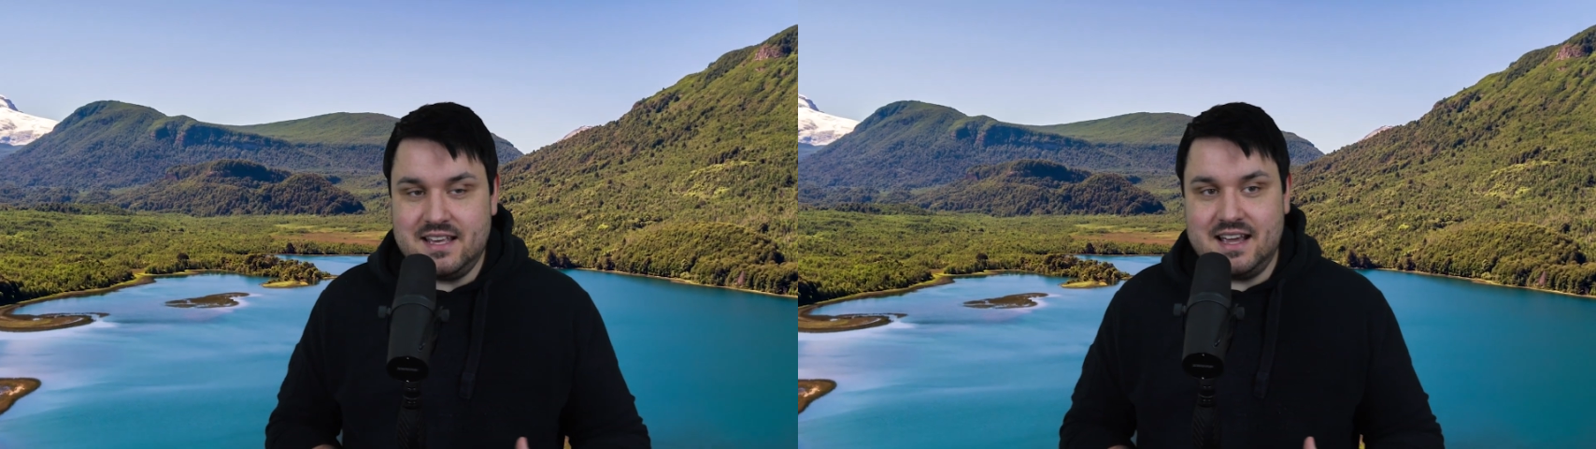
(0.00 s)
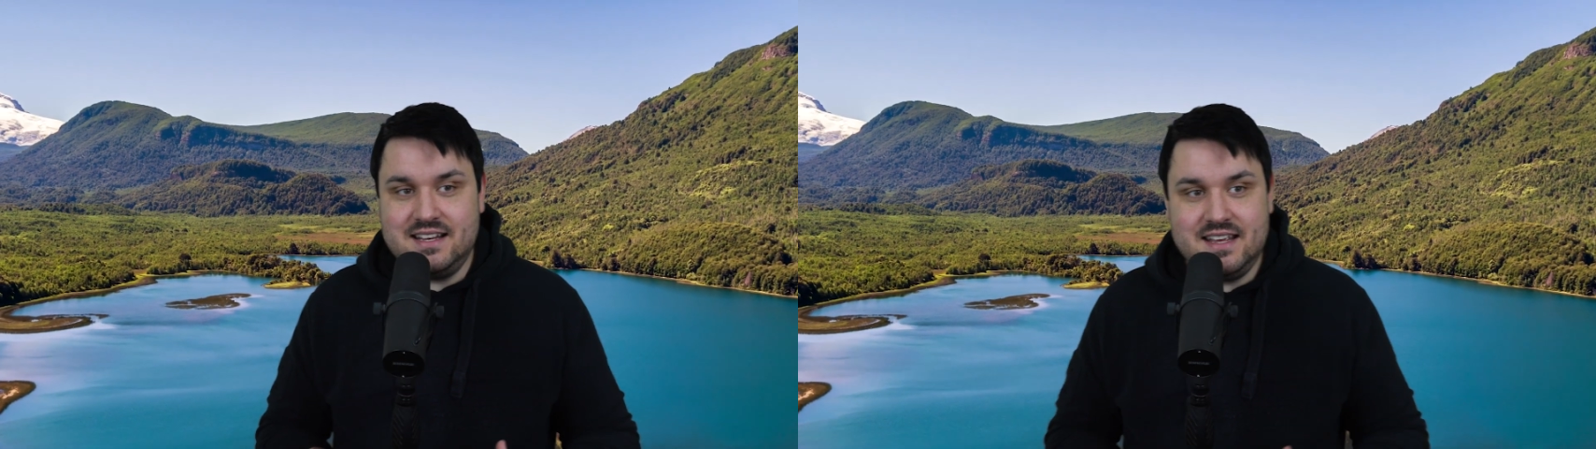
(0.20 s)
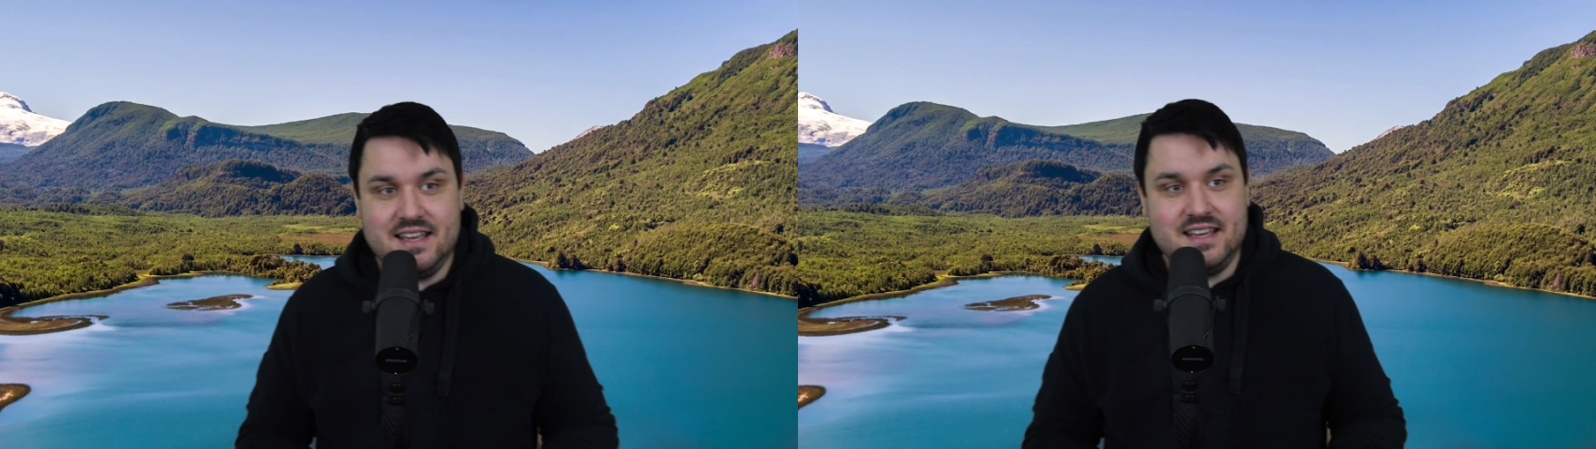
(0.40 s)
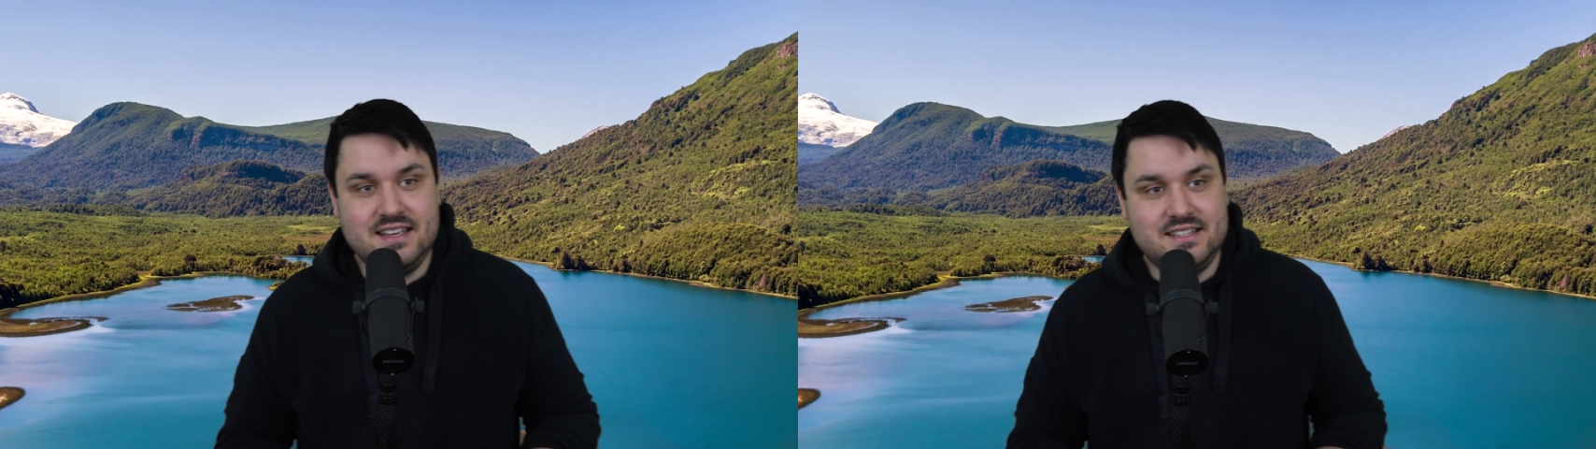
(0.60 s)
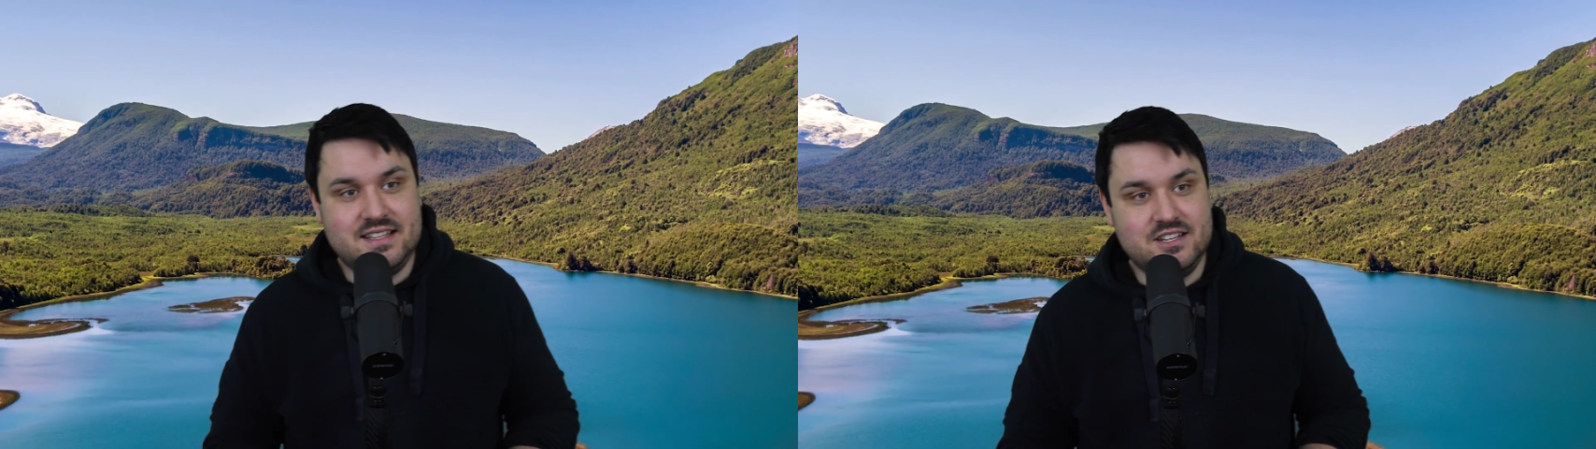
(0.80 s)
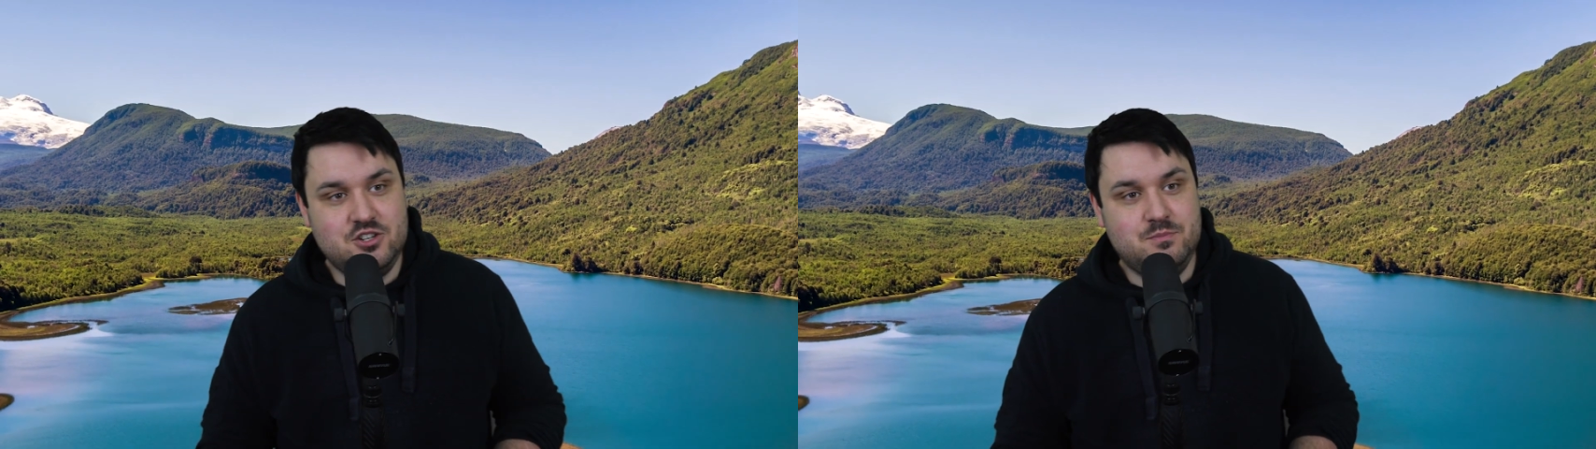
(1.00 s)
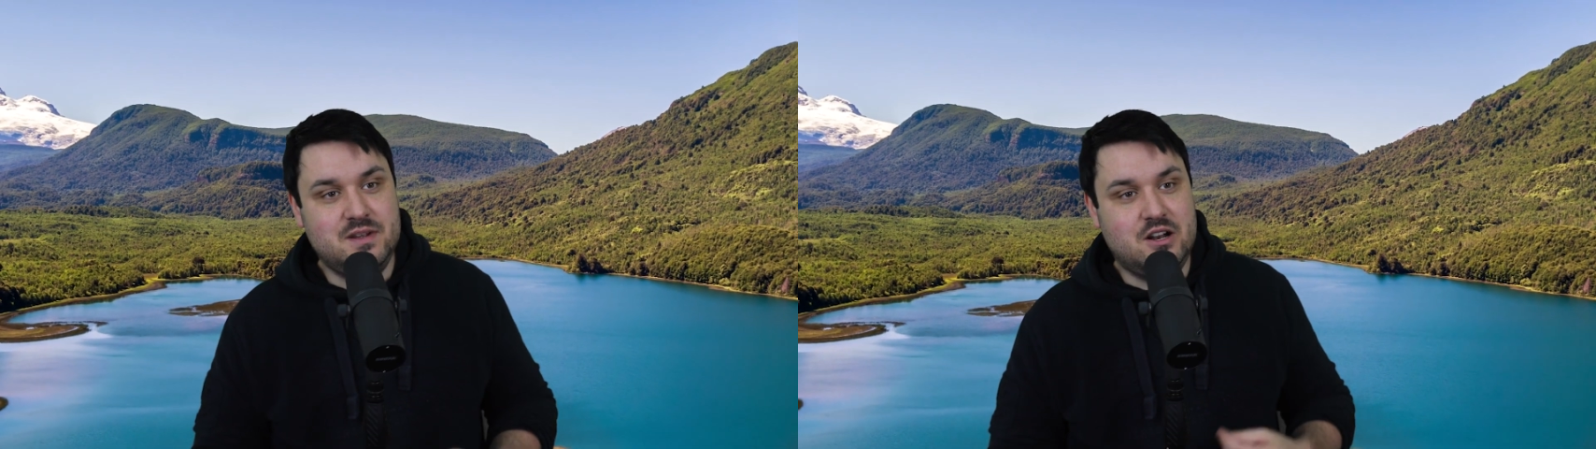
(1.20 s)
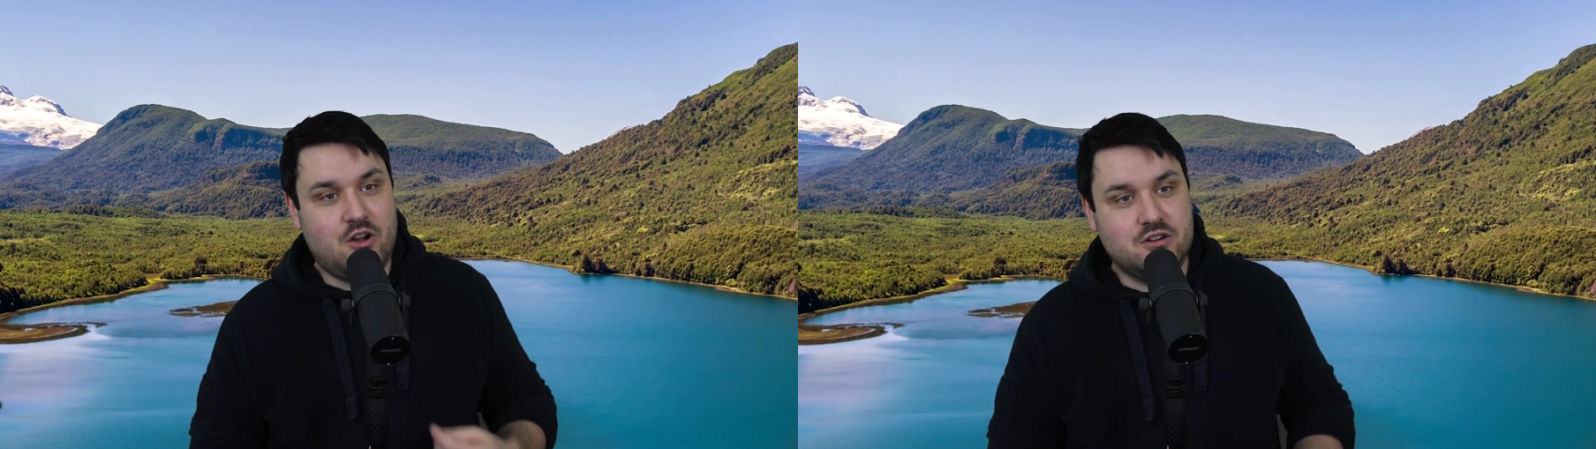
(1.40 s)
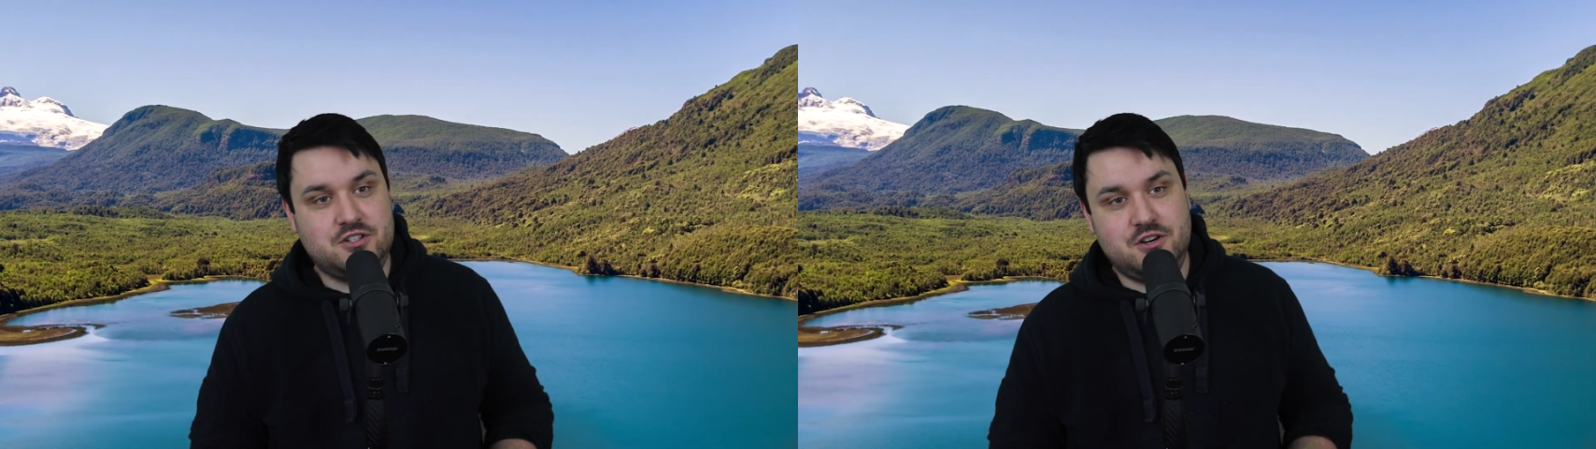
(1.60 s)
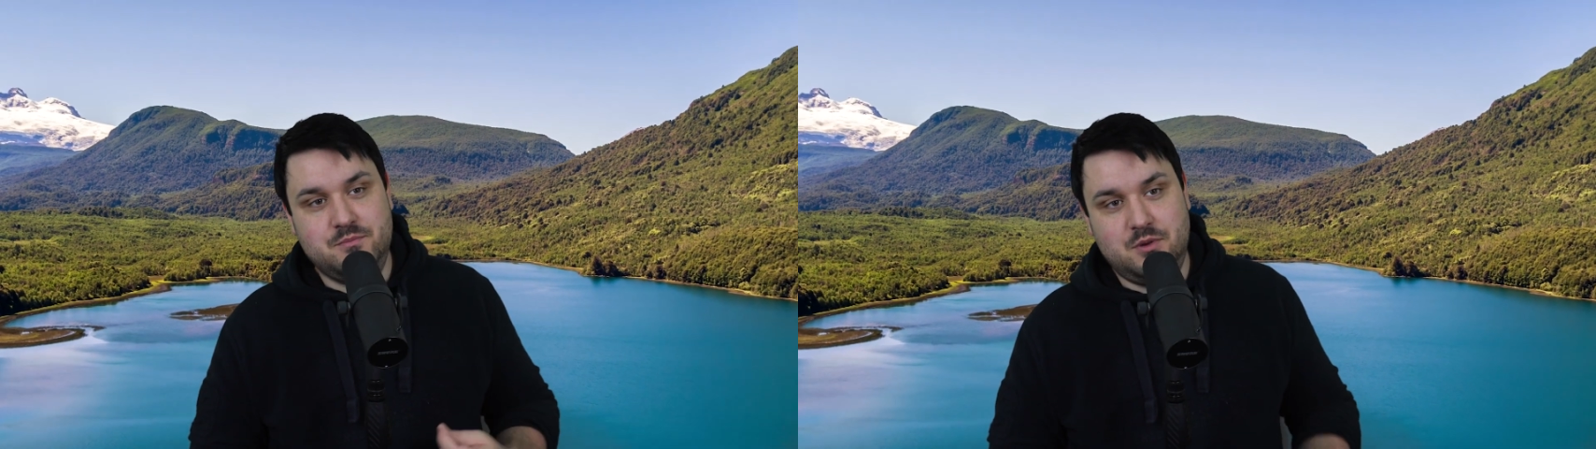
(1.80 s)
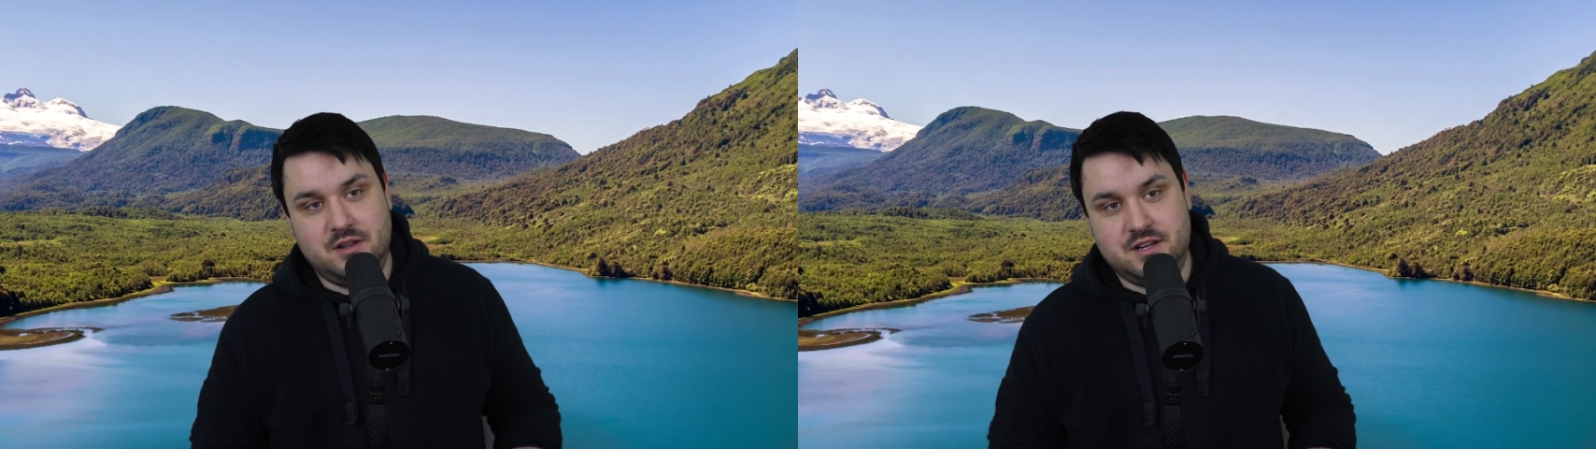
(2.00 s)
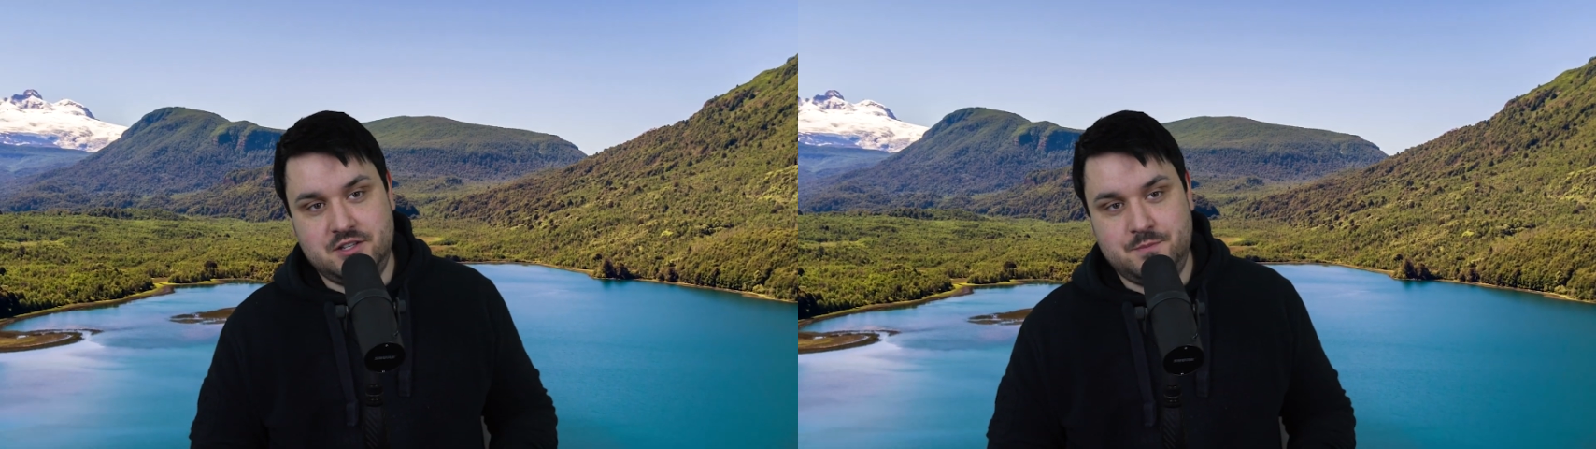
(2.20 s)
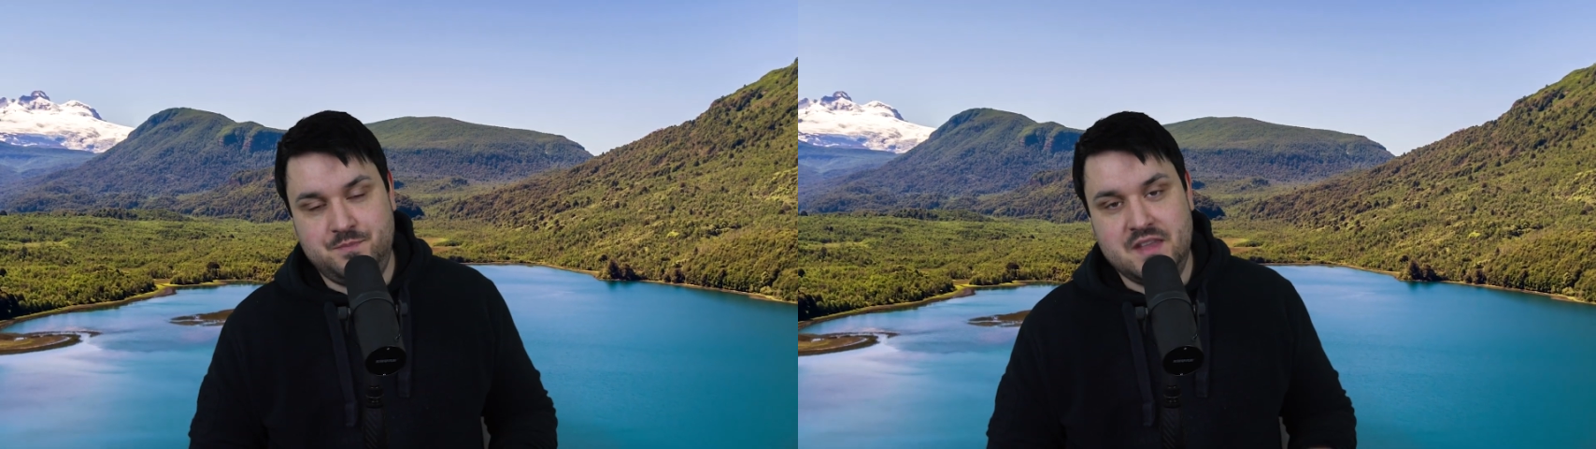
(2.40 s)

the idea is that you'd be long-term bullish.